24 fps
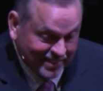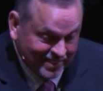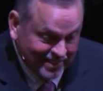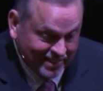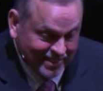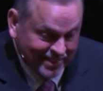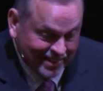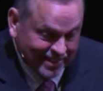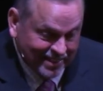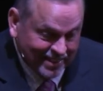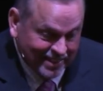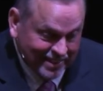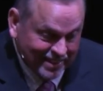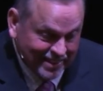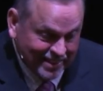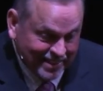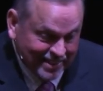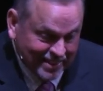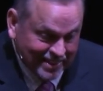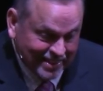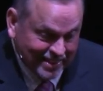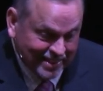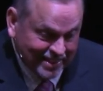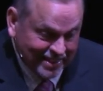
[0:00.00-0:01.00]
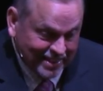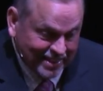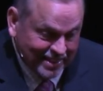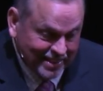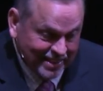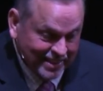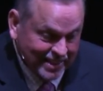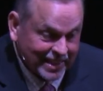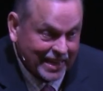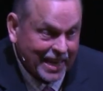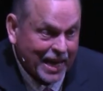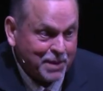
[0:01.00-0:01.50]
hair,
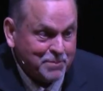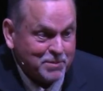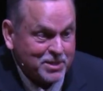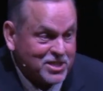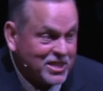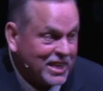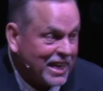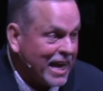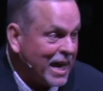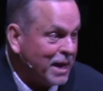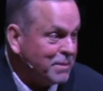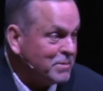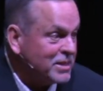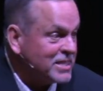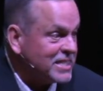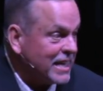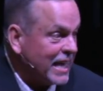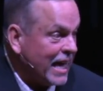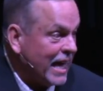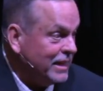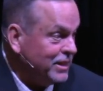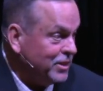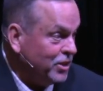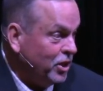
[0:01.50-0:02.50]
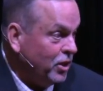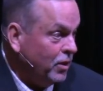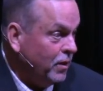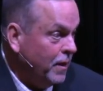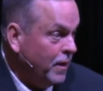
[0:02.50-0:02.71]
came and sat down beside you